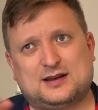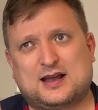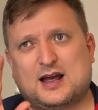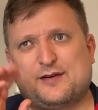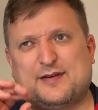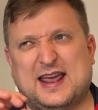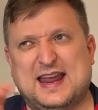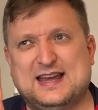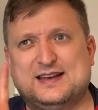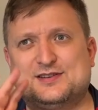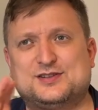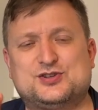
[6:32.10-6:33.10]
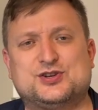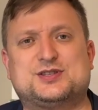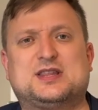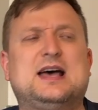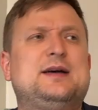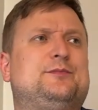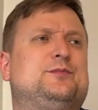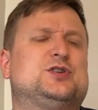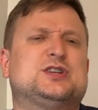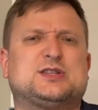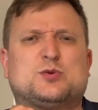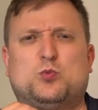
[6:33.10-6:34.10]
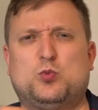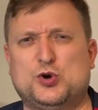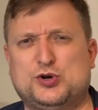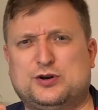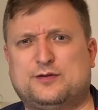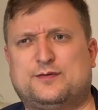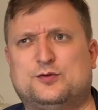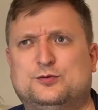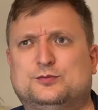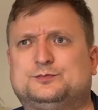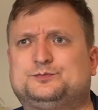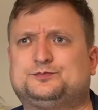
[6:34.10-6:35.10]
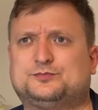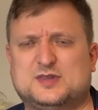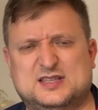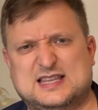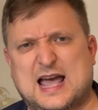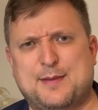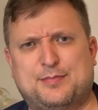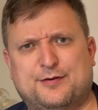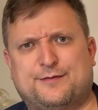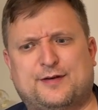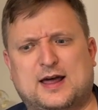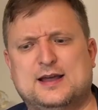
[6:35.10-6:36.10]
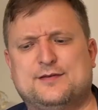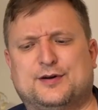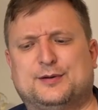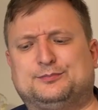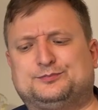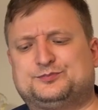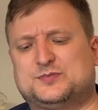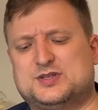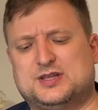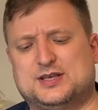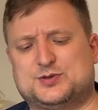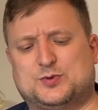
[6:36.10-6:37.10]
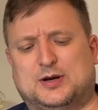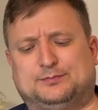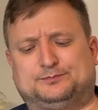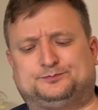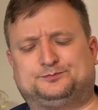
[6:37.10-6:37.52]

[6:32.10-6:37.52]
kind of hint just there, which has a wonderful depth of flavour to this one.